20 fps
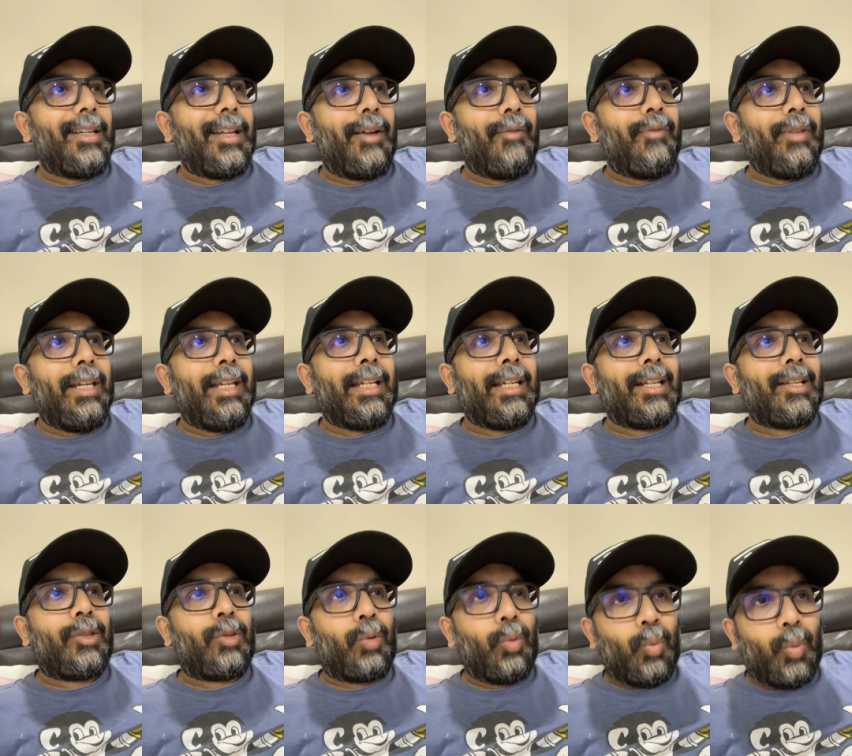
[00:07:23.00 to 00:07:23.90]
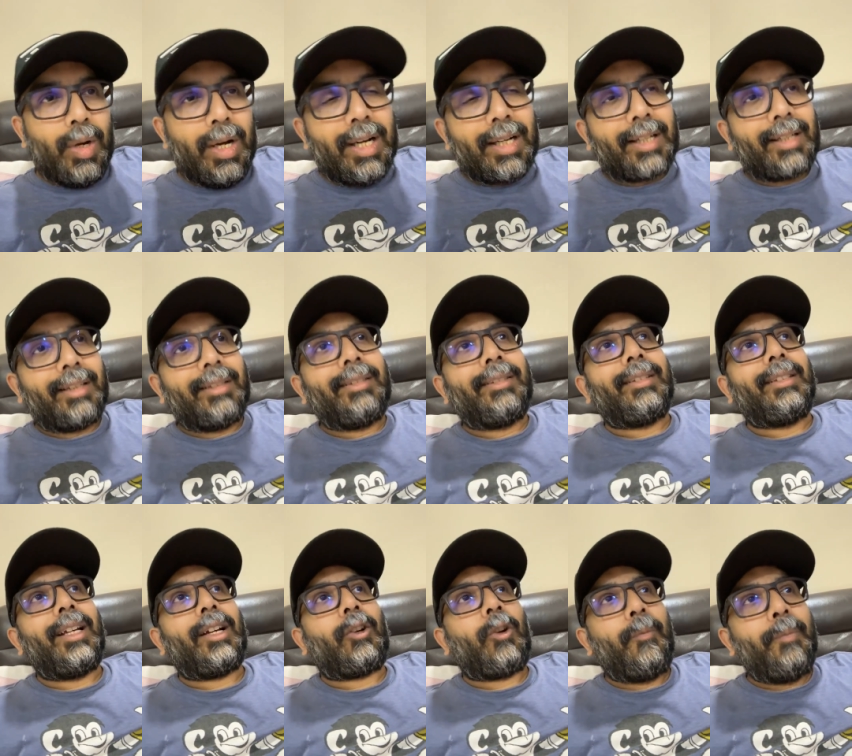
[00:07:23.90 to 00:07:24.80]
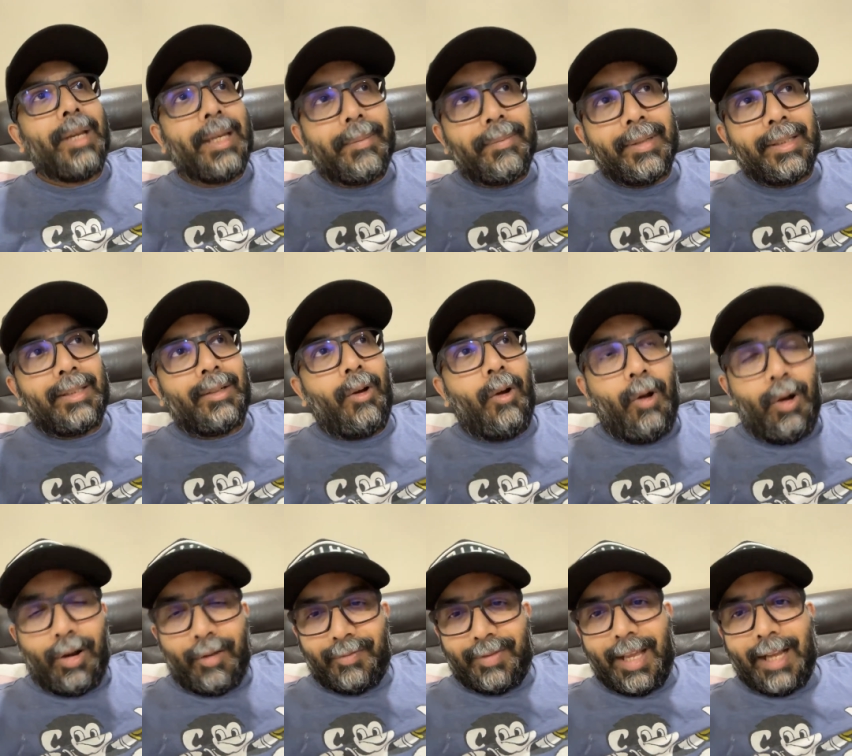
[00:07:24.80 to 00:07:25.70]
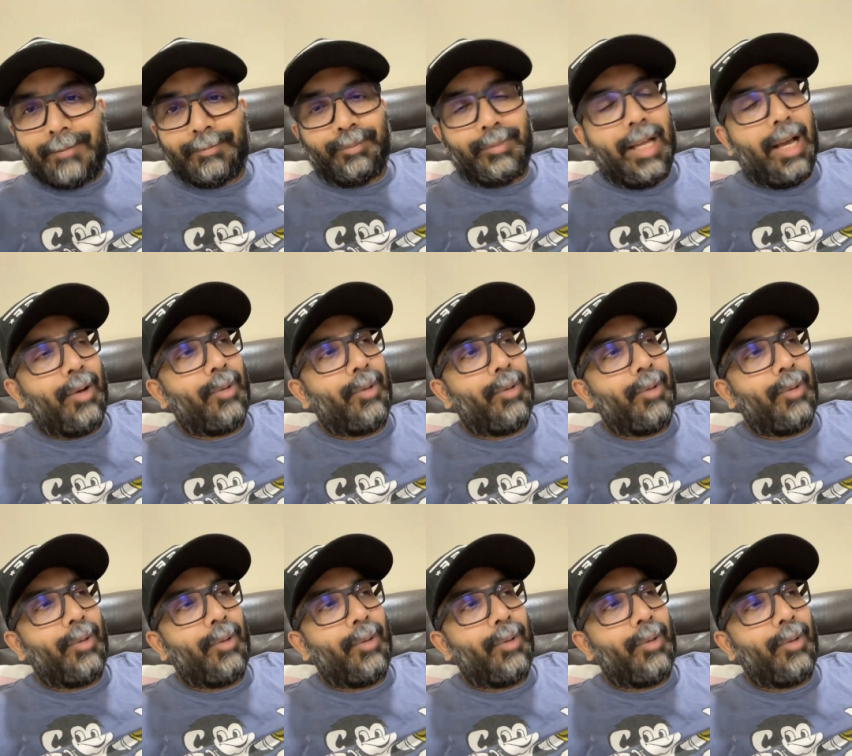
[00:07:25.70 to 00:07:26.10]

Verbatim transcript: their willingness to work, their commitment, all of that.